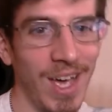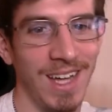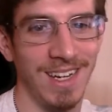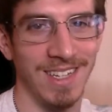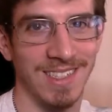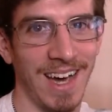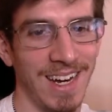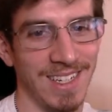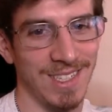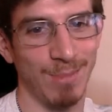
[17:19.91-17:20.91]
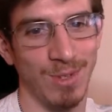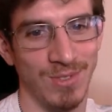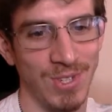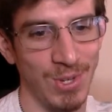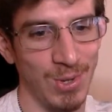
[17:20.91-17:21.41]
is kind of deceptive
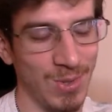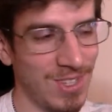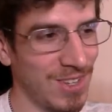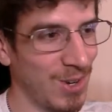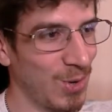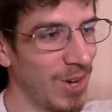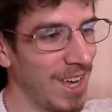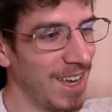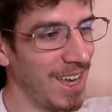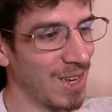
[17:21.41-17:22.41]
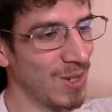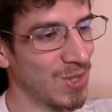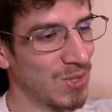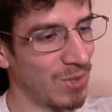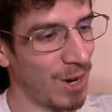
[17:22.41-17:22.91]
too. So it
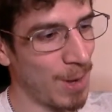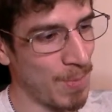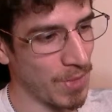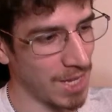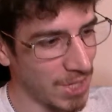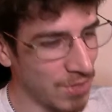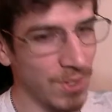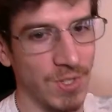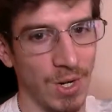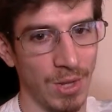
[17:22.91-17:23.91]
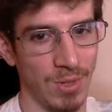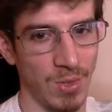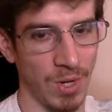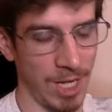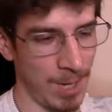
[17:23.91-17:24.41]
goes from the Electro Voice
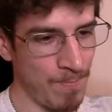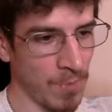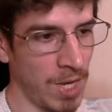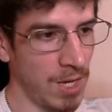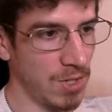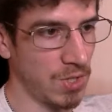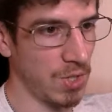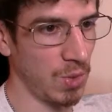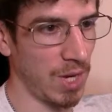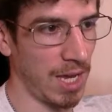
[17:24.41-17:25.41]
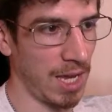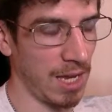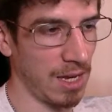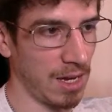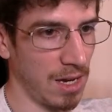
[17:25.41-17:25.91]
RE320 to
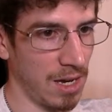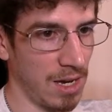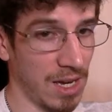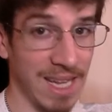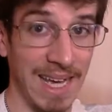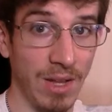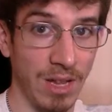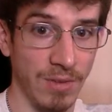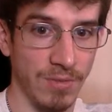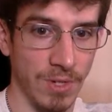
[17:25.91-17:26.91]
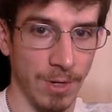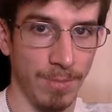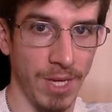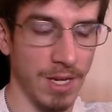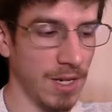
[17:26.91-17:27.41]
a cloud lifter,
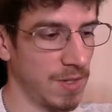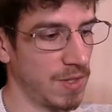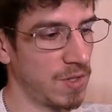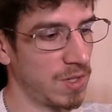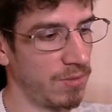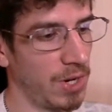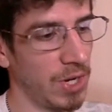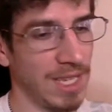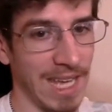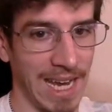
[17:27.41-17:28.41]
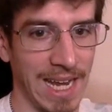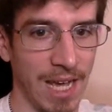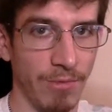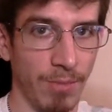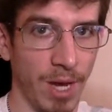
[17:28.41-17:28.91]
because this is a very gain
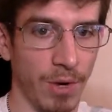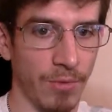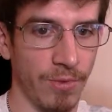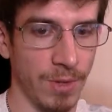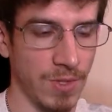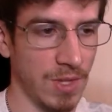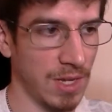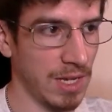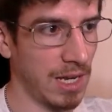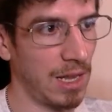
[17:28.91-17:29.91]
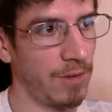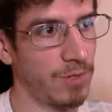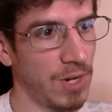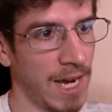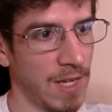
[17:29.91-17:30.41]
heavy microphone. So the cloud
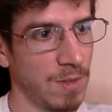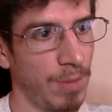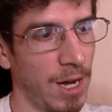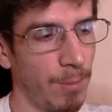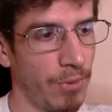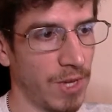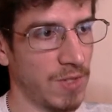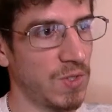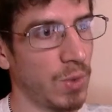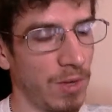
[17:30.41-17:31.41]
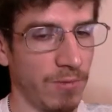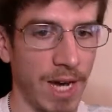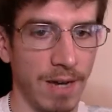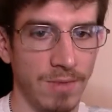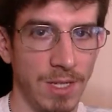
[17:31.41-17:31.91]
lifter adds about plus
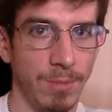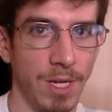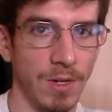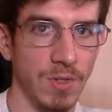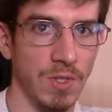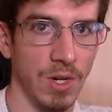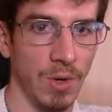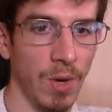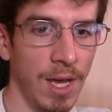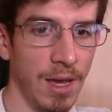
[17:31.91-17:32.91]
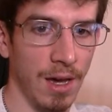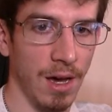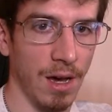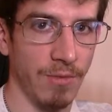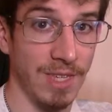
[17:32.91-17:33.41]
25 dB or so
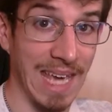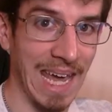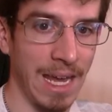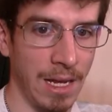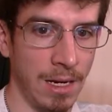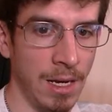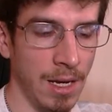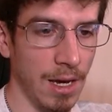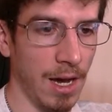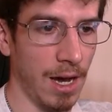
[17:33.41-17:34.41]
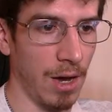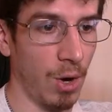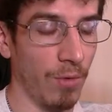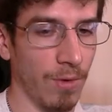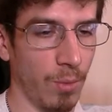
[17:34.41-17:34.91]
of gain over,